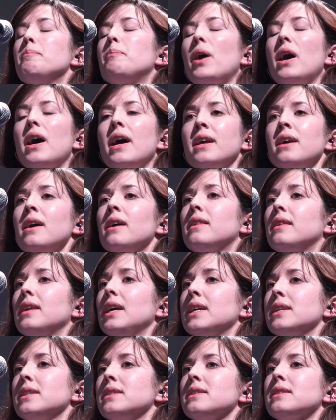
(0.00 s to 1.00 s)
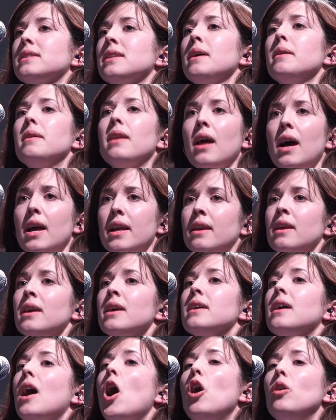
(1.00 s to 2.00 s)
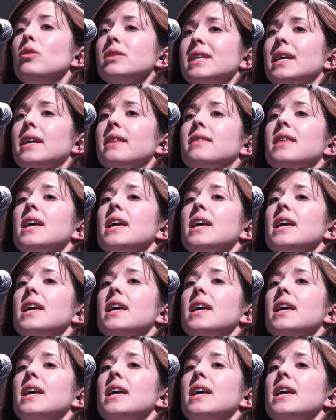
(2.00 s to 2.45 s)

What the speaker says: by things like holding